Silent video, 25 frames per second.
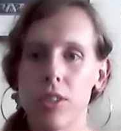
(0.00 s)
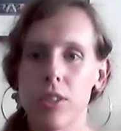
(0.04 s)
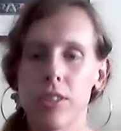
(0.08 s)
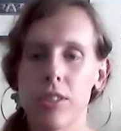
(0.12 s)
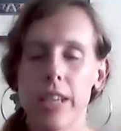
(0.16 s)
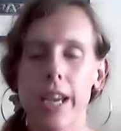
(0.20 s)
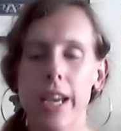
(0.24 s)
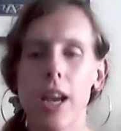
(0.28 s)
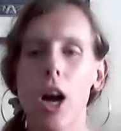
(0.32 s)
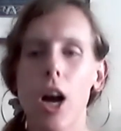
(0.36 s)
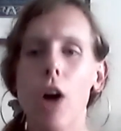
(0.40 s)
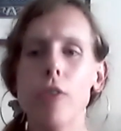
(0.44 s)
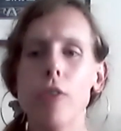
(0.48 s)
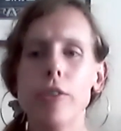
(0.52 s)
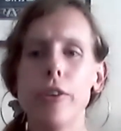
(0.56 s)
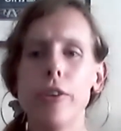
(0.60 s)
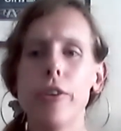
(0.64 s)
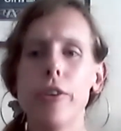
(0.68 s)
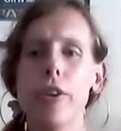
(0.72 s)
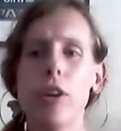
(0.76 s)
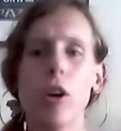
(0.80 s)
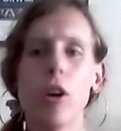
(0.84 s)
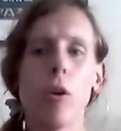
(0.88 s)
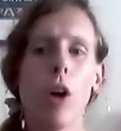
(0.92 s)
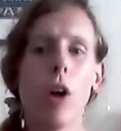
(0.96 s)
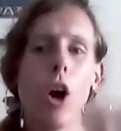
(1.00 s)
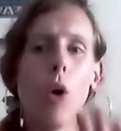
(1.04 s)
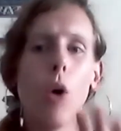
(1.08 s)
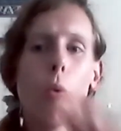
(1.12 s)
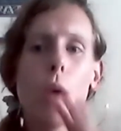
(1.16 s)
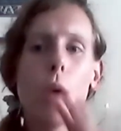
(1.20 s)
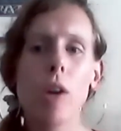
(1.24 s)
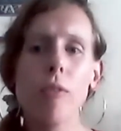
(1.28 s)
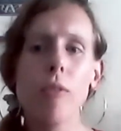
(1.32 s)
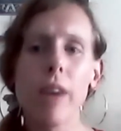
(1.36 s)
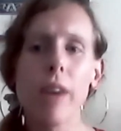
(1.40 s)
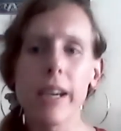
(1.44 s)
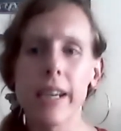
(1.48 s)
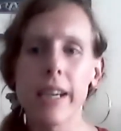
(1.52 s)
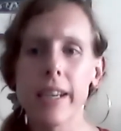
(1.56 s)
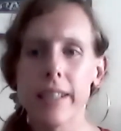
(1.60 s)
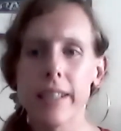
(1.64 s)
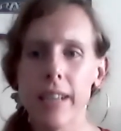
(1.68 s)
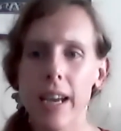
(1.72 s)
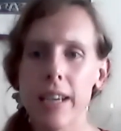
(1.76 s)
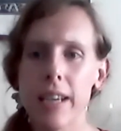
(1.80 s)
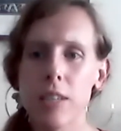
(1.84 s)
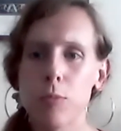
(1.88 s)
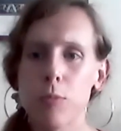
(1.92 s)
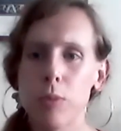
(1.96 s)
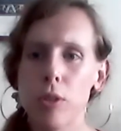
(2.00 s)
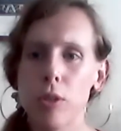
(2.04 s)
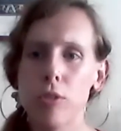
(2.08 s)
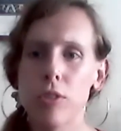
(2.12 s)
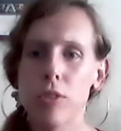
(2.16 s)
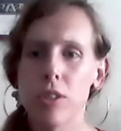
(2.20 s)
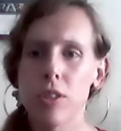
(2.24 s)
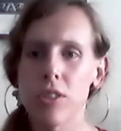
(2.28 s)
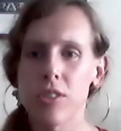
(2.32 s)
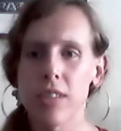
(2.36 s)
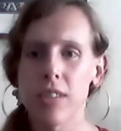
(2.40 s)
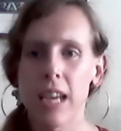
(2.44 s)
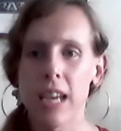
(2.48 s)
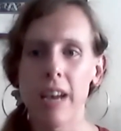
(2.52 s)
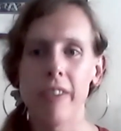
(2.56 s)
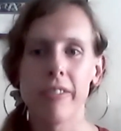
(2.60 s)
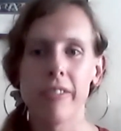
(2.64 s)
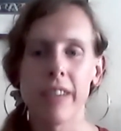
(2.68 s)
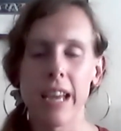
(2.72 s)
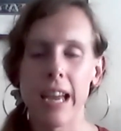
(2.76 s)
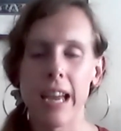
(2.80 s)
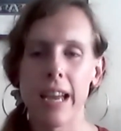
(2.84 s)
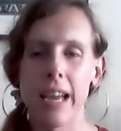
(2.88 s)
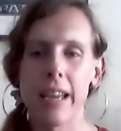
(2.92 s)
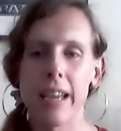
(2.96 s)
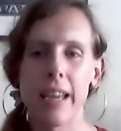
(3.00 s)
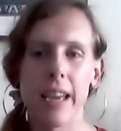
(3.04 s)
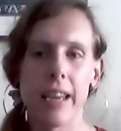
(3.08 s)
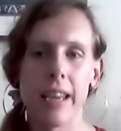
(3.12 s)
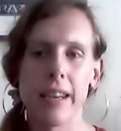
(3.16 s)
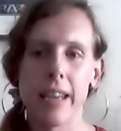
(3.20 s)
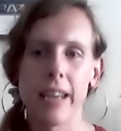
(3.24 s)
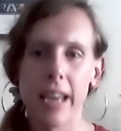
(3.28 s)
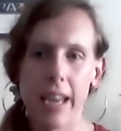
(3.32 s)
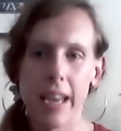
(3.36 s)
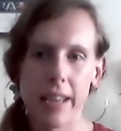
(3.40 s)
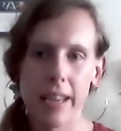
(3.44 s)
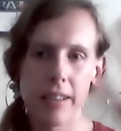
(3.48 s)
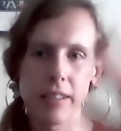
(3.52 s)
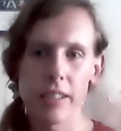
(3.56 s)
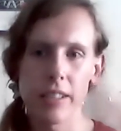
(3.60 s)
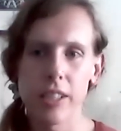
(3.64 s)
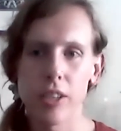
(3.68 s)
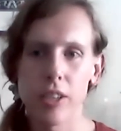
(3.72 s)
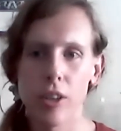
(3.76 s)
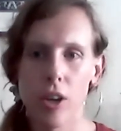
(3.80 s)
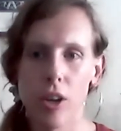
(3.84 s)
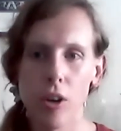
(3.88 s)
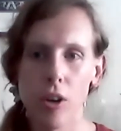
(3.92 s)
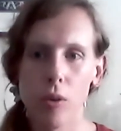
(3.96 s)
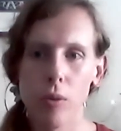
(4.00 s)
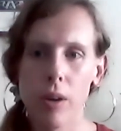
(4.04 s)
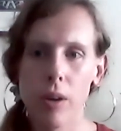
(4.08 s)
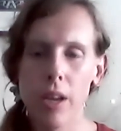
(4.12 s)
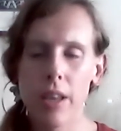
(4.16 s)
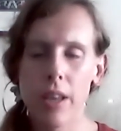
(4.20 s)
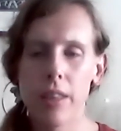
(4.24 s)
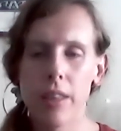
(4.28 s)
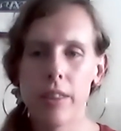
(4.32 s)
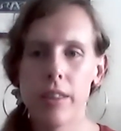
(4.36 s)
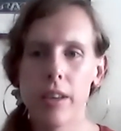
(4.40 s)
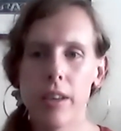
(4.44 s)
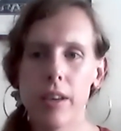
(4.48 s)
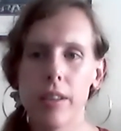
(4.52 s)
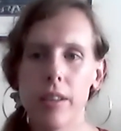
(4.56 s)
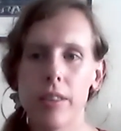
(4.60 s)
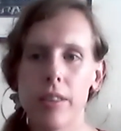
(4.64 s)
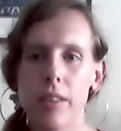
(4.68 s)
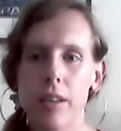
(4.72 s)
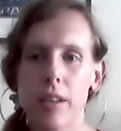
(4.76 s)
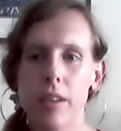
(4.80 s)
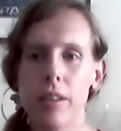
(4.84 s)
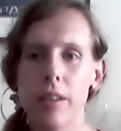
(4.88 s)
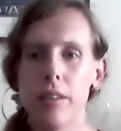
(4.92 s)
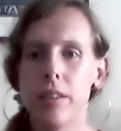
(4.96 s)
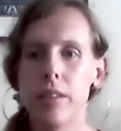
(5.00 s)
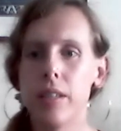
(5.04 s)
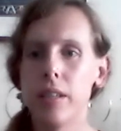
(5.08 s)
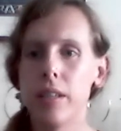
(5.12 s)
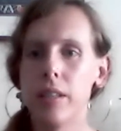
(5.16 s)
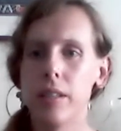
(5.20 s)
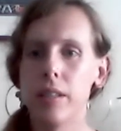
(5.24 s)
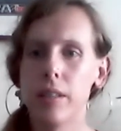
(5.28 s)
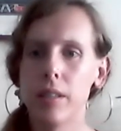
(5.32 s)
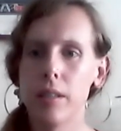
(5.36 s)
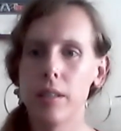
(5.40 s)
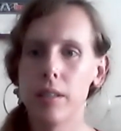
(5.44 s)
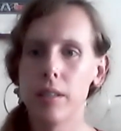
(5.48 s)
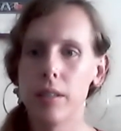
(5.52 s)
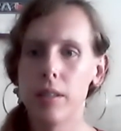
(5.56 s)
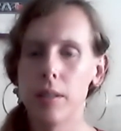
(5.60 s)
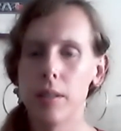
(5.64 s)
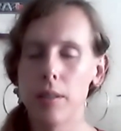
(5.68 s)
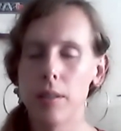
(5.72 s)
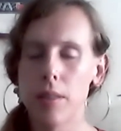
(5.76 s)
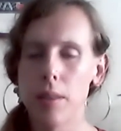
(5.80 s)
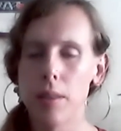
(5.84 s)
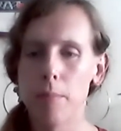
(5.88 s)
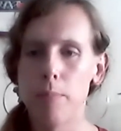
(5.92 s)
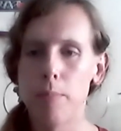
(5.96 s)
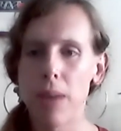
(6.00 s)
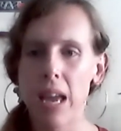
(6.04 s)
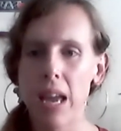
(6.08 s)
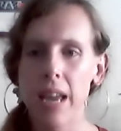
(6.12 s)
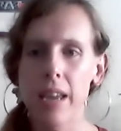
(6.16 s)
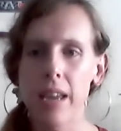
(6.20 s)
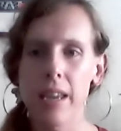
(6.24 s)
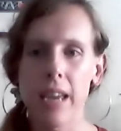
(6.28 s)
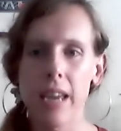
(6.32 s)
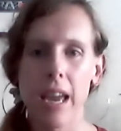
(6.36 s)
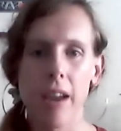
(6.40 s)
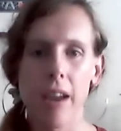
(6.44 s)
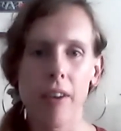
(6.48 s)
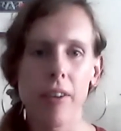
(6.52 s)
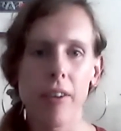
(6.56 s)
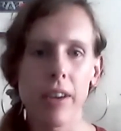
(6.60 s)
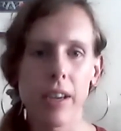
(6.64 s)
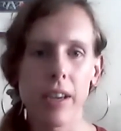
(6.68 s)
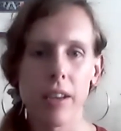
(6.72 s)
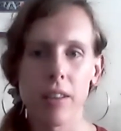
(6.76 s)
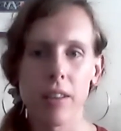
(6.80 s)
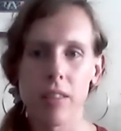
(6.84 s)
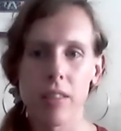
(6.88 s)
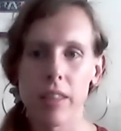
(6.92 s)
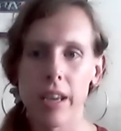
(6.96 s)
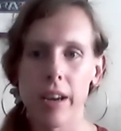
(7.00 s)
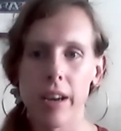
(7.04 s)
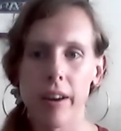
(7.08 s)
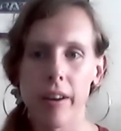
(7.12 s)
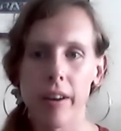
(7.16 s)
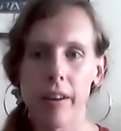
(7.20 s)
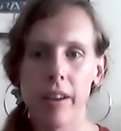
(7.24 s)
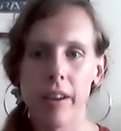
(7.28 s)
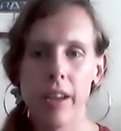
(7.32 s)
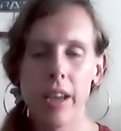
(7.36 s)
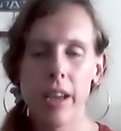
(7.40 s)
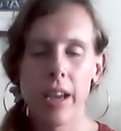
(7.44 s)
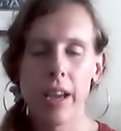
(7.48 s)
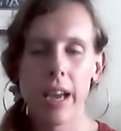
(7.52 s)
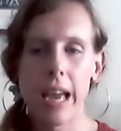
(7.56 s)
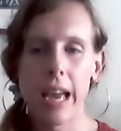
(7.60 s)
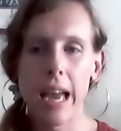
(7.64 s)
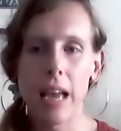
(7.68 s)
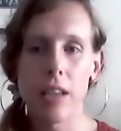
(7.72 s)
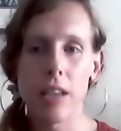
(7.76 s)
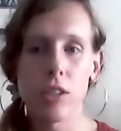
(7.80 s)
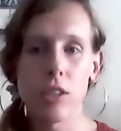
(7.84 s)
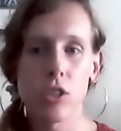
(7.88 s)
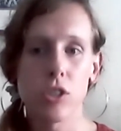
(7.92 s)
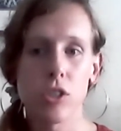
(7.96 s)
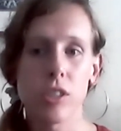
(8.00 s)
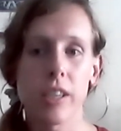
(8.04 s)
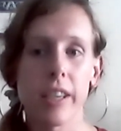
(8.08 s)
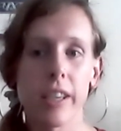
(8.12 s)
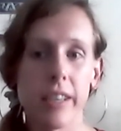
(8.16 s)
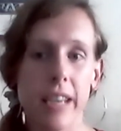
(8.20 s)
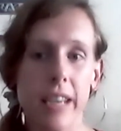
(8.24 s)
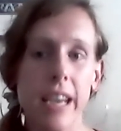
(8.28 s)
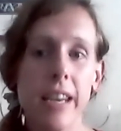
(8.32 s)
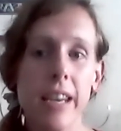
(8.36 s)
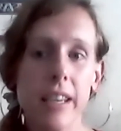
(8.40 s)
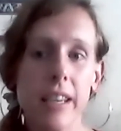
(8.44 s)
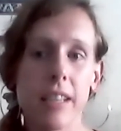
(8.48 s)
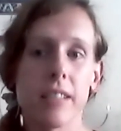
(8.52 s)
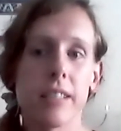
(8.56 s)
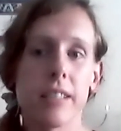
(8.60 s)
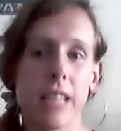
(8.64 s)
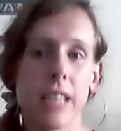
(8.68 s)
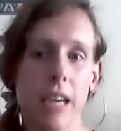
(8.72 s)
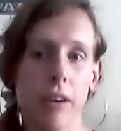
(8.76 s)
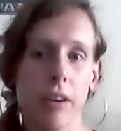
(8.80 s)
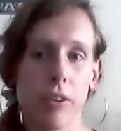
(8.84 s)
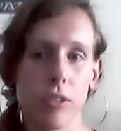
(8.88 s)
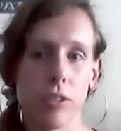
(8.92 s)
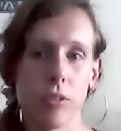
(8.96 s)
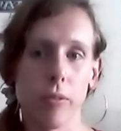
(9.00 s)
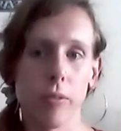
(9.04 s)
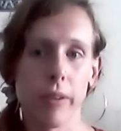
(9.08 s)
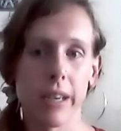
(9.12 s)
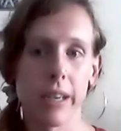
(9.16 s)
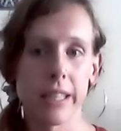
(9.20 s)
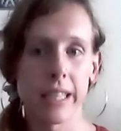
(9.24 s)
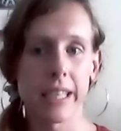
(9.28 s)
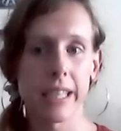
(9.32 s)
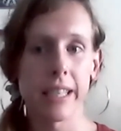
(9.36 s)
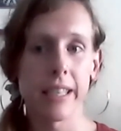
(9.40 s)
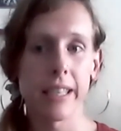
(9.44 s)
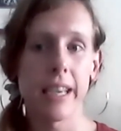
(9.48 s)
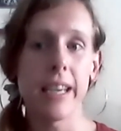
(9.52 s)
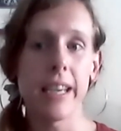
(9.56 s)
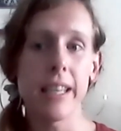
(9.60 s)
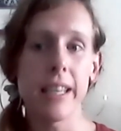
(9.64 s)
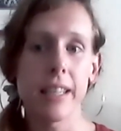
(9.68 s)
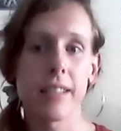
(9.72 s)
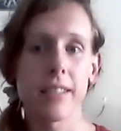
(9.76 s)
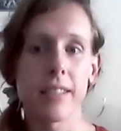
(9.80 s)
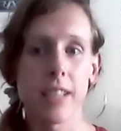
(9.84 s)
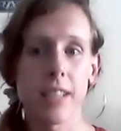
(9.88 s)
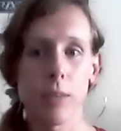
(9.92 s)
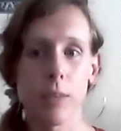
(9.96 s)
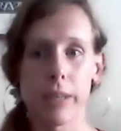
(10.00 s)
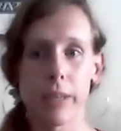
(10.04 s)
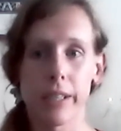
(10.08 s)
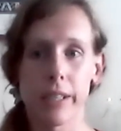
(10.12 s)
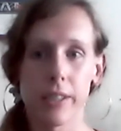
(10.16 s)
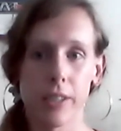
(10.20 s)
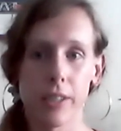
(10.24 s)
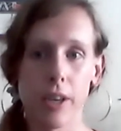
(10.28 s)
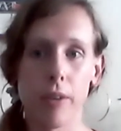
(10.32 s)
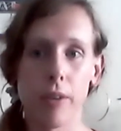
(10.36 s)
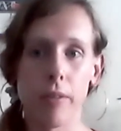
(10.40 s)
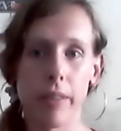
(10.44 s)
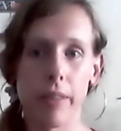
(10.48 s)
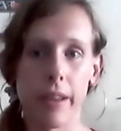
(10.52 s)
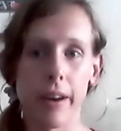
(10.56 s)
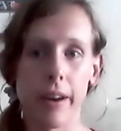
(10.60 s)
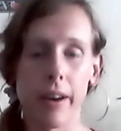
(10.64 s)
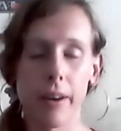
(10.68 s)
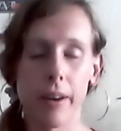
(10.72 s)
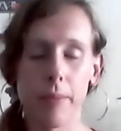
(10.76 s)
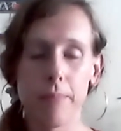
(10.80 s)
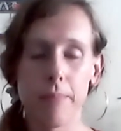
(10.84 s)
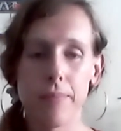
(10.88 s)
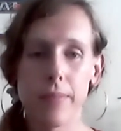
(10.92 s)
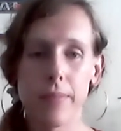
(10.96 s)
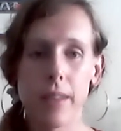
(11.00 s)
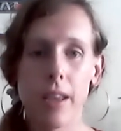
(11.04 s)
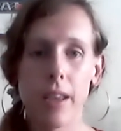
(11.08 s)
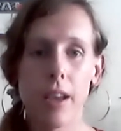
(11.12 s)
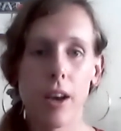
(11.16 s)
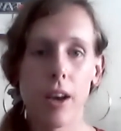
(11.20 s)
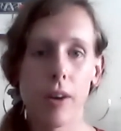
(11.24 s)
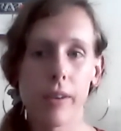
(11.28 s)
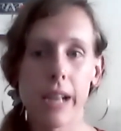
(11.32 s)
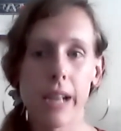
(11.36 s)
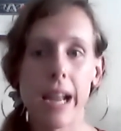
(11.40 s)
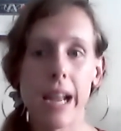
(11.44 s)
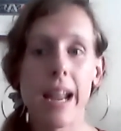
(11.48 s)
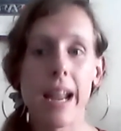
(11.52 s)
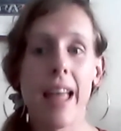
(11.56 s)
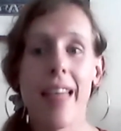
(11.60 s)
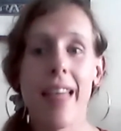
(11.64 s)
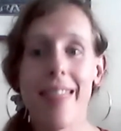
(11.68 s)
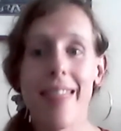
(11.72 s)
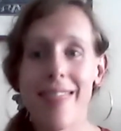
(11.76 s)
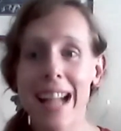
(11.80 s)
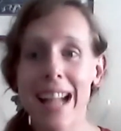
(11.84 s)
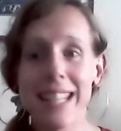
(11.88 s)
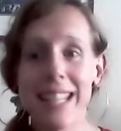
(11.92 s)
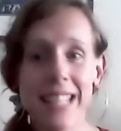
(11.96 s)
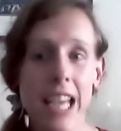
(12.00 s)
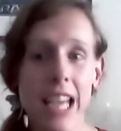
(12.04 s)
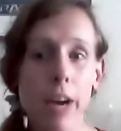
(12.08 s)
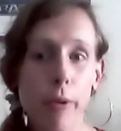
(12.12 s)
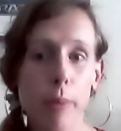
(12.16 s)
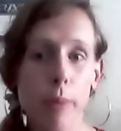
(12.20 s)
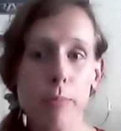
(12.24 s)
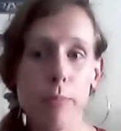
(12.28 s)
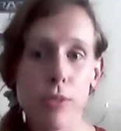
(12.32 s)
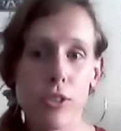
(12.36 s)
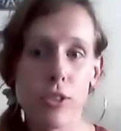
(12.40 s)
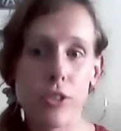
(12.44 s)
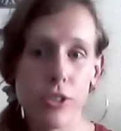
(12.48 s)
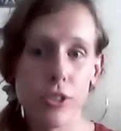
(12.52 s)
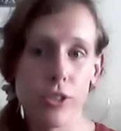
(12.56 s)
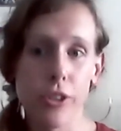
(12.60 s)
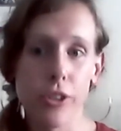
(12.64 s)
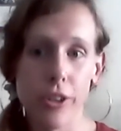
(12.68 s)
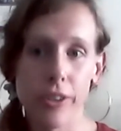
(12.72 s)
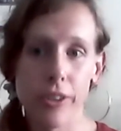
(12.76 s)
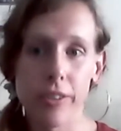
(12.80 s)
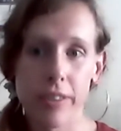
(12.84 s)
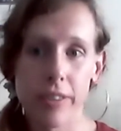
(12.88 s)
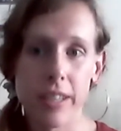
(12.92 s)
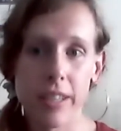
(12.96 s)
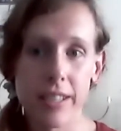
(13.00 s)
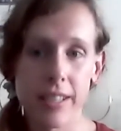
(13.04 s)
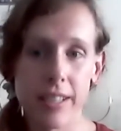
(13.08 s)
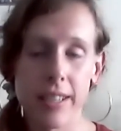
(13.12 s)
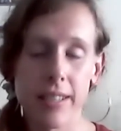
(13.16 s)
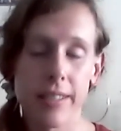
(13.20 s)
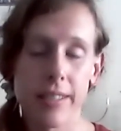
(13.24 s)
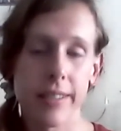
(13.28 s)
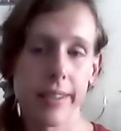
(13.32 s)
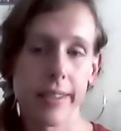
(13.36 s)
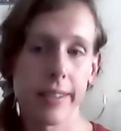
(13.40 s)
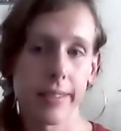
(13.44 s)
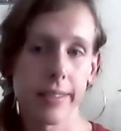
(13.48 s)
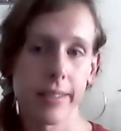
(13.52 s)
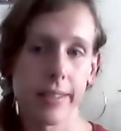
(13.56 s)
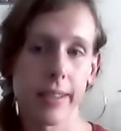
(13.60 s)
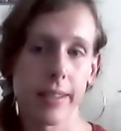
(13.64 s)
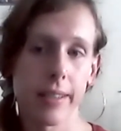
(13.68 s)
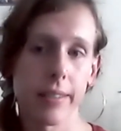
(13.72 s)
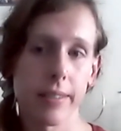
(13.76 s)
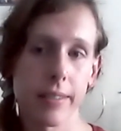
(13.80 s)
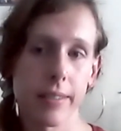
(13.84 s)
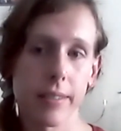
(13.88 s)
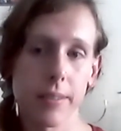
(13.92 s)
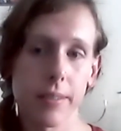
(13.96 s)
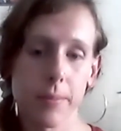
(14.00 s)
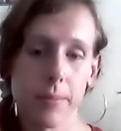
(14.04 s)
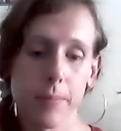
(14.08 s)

to say, "Oh, no, we recognize Puget Sound and the Bay Area there as Canadian territory, and the Canadians said we could go there." Okay, that's how absurd this incident is.